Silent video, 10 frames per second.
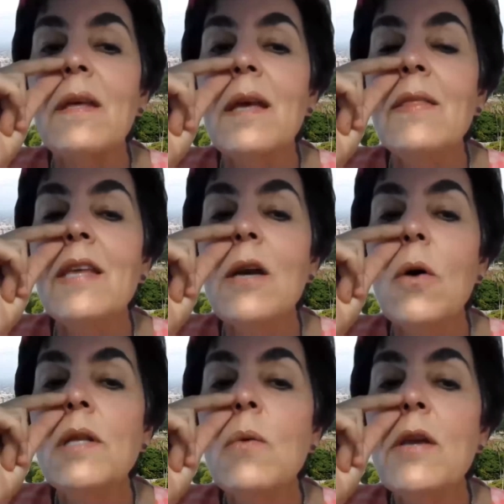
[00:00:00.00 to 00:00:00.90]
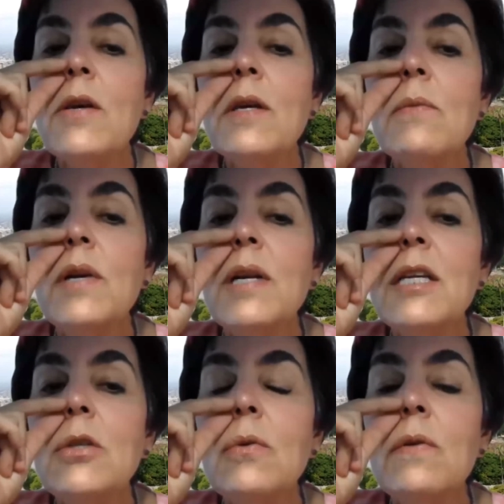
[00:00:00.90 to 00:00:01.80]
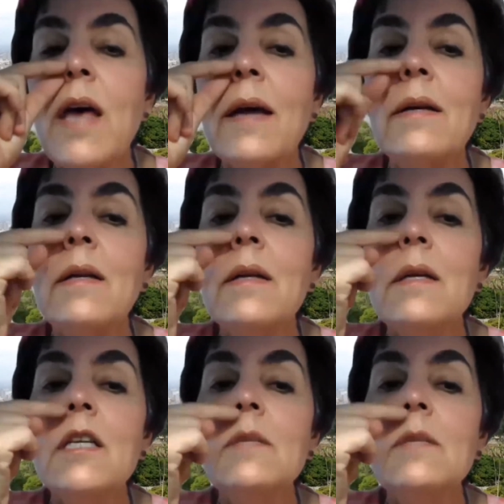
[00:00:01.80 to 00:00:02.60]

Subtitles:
And the only way you can really do that is